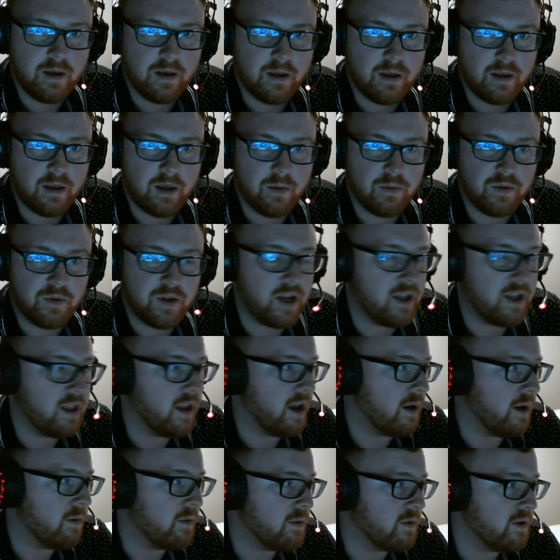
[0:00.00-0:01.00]
Yeah, we'll take
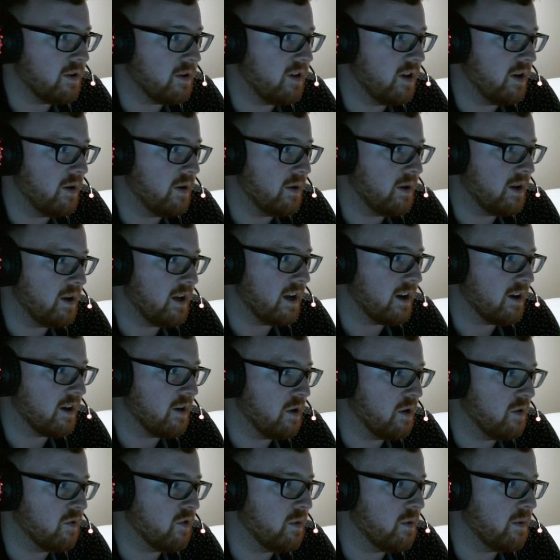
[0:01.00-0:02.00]
that when you get
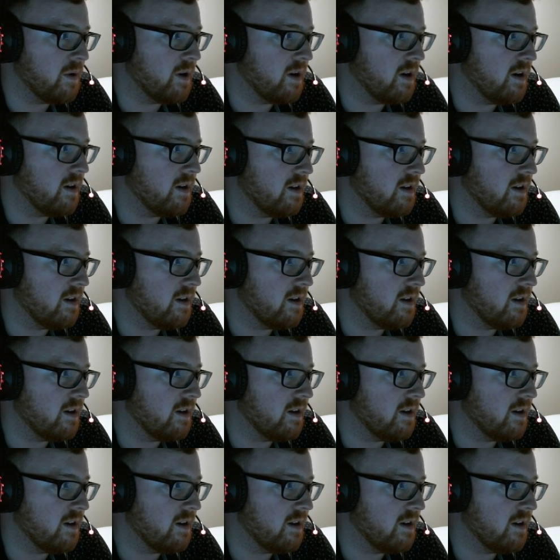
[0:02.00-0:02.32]
cold 4-bet on.